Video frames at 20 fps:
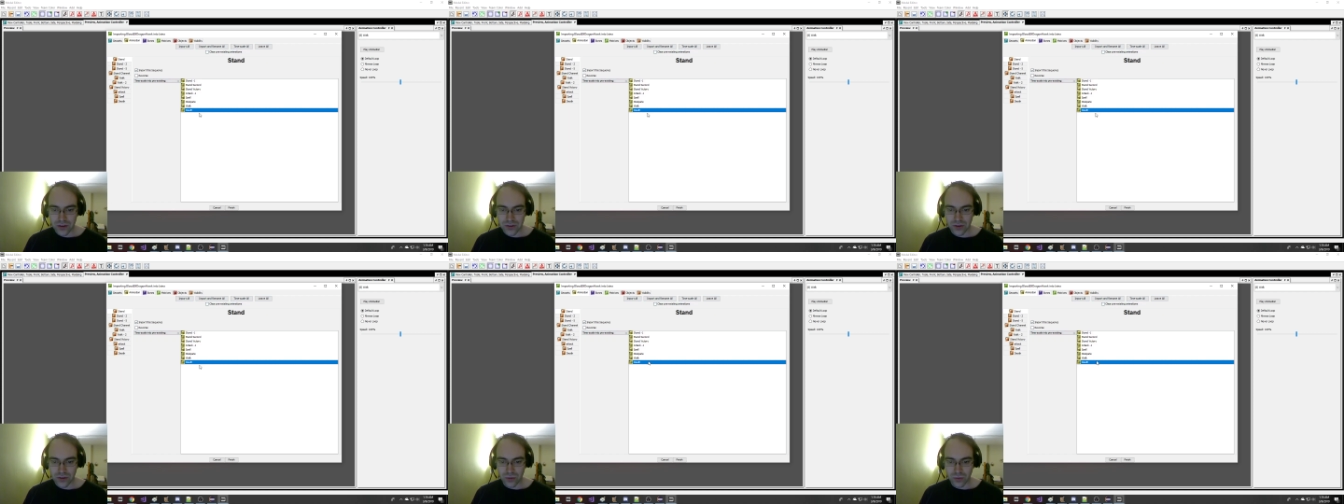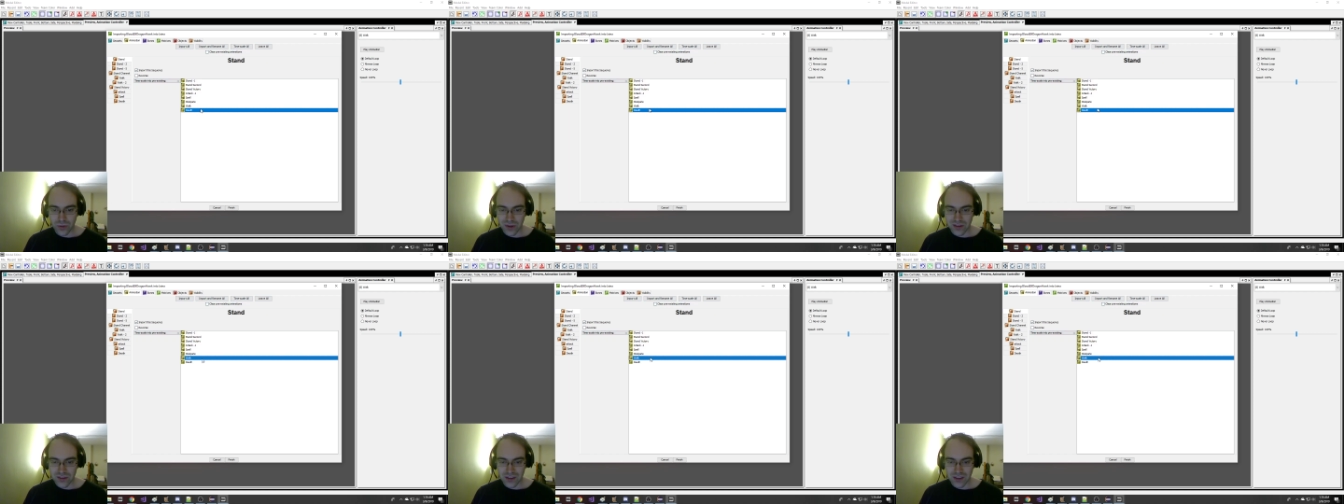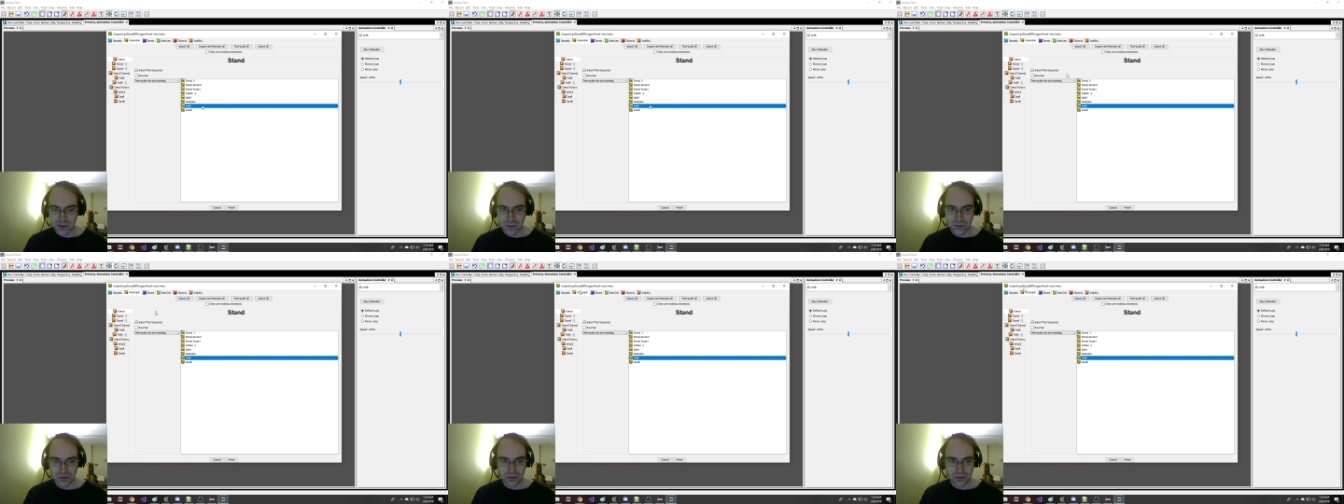so the wings
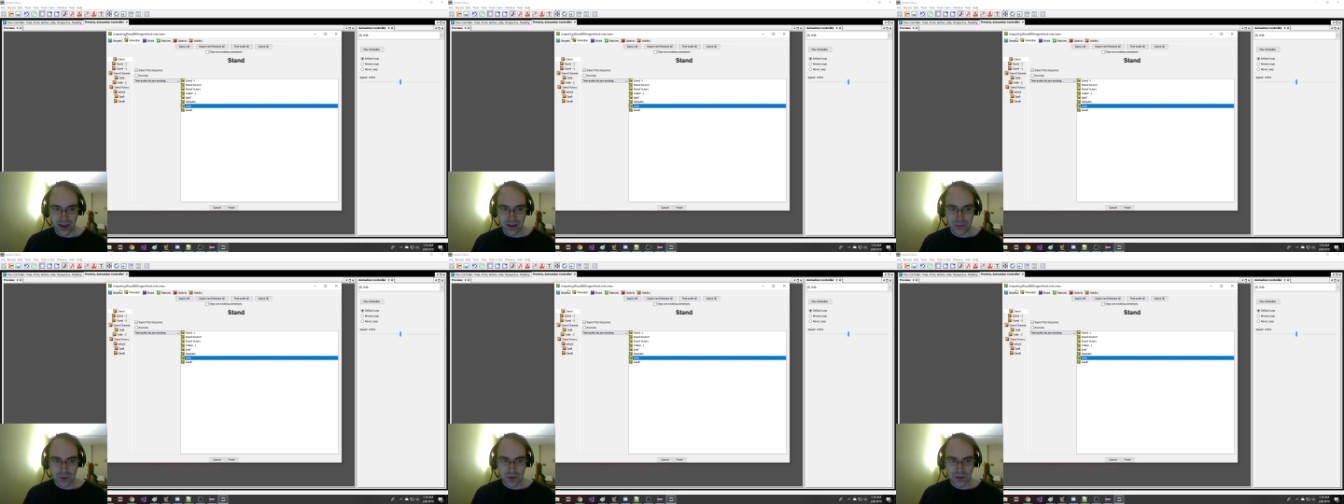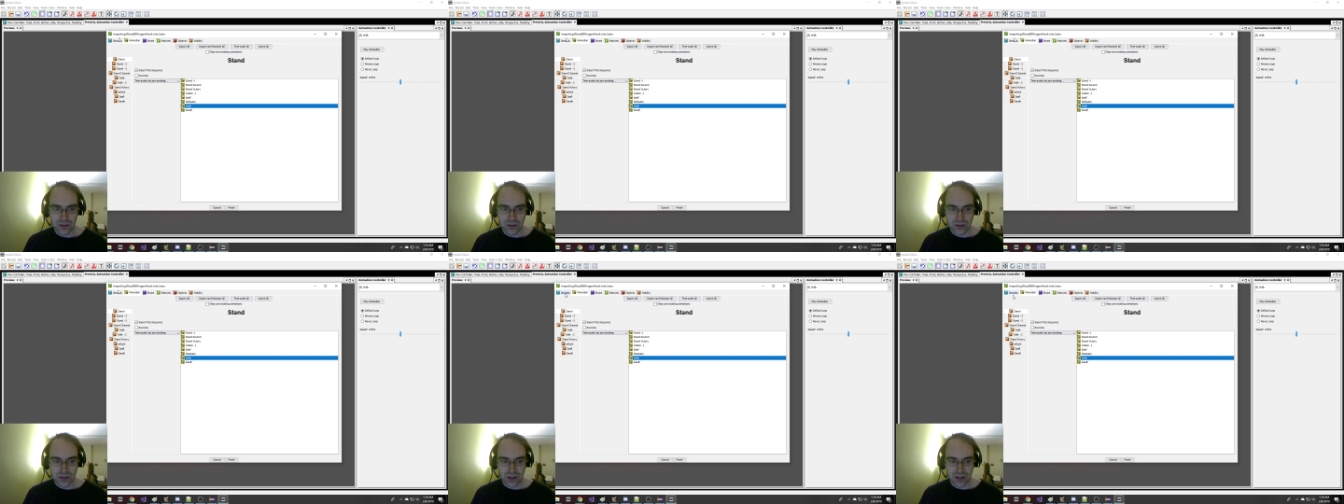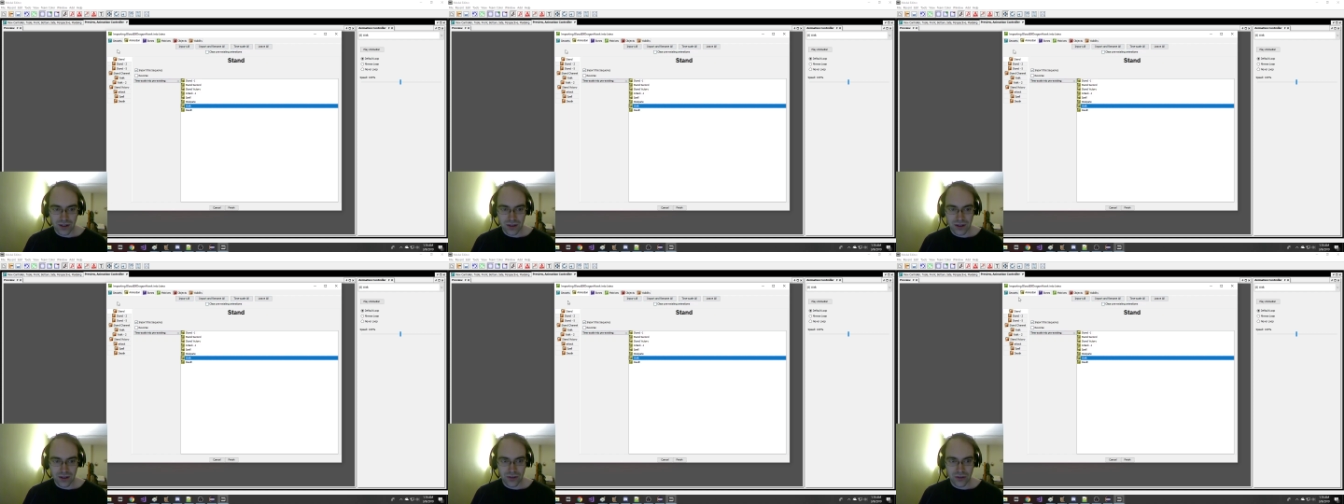keep flapping just
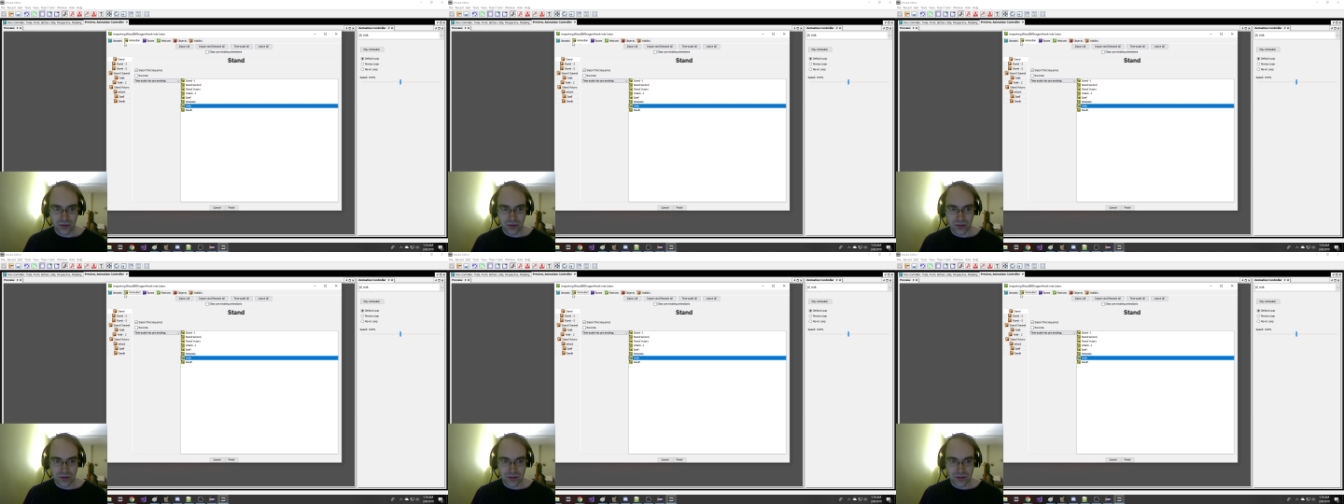like they do in